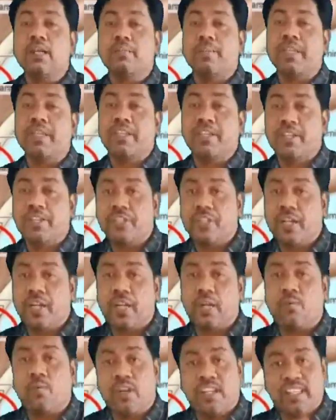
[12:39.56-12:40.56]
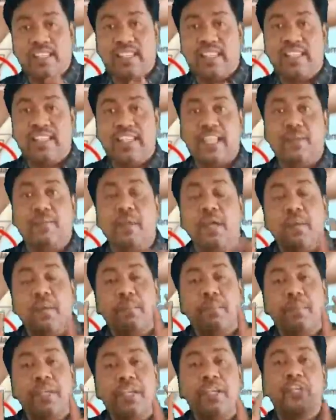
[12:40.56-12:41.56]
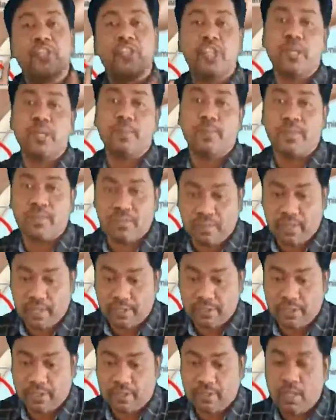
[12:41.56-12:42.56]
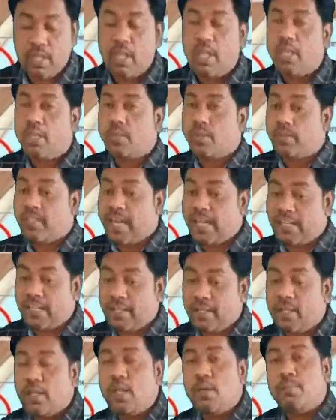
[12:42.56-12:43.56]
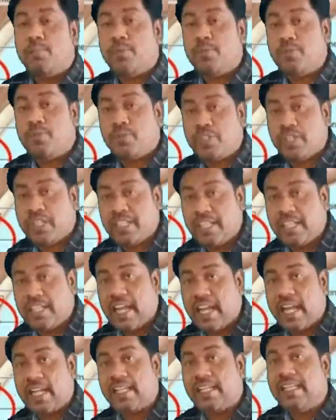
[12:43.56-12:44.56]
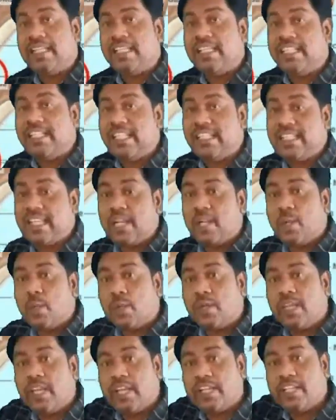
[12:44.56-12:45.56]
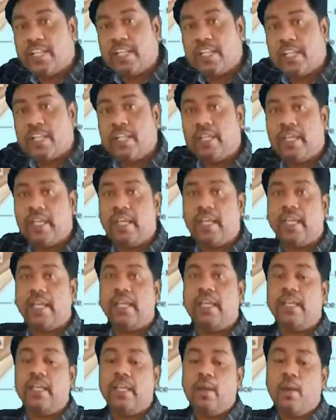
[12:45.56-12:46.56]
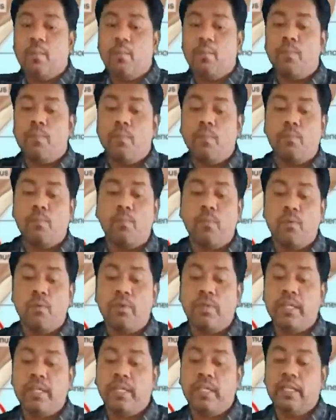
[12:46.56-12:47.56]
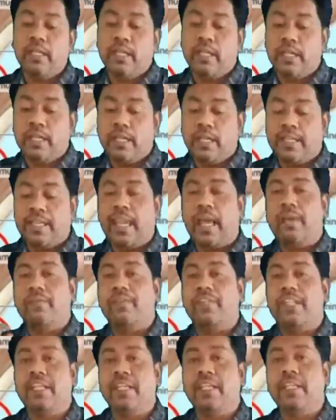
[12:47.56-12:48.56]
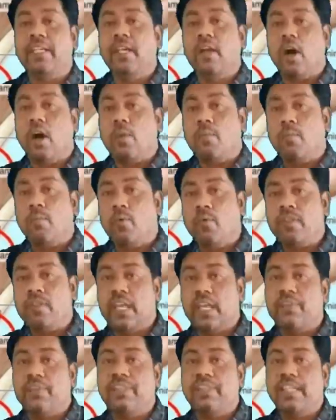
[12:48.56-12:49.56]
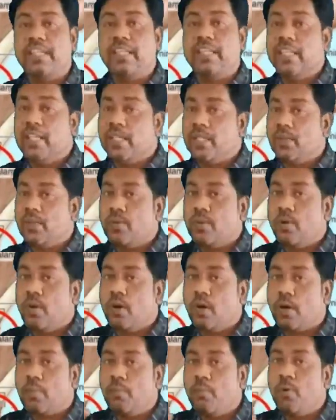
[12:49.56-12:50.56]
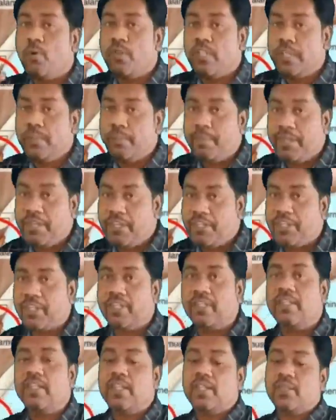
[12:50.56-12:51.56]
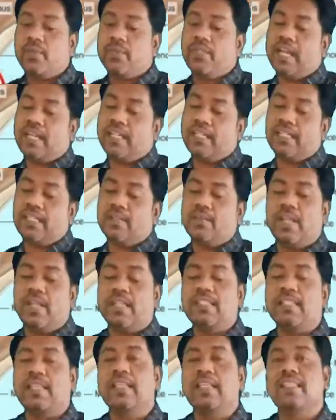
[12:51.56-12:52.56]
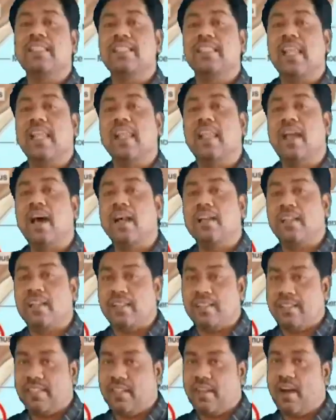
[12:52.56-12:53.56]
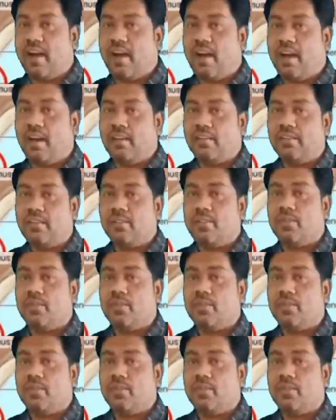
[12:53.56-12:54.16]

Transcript: Pinkish color. What is the shape? P-shaped structure. So that pituitary gland, it is located in a bony cavity or bone cavity, so or bone depression. So that is known as a sella turcica.